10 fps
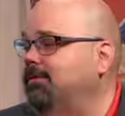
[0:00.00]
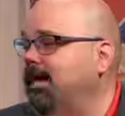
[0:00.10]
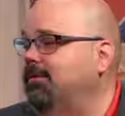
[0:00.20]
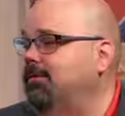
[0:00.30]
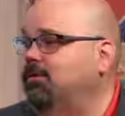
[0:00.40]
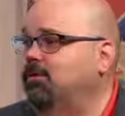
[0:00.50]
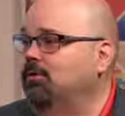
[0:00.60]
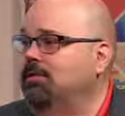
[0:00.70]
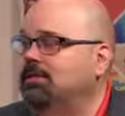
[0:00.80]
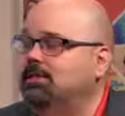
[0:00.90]
to happen to
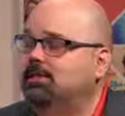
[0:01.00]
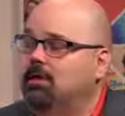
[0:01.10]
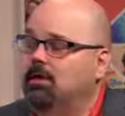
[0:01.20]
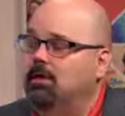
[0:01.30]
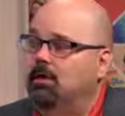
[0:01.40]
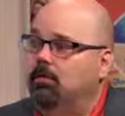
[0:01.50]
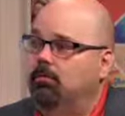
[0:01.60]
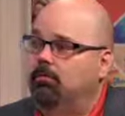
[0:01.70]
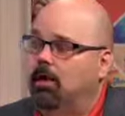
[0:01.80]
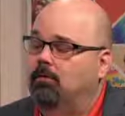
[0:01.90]
your business
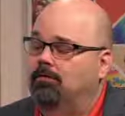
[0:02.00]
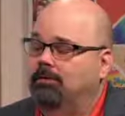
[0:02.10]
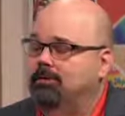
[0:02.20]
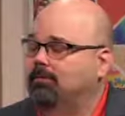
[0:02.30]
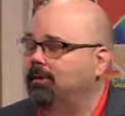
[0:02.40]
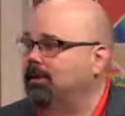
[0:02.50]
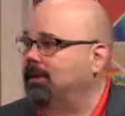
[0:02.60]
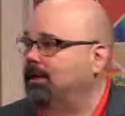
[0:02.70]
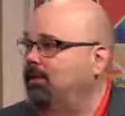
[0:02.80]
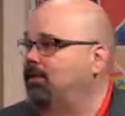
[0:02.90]
over something
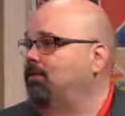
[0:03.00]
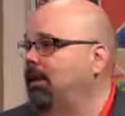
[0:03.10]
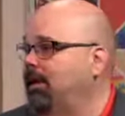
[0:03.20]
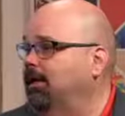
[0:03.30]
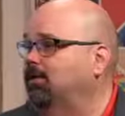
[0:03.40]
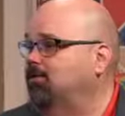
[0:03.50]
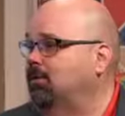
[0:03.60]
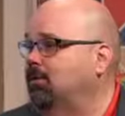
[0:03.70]
that you can't control.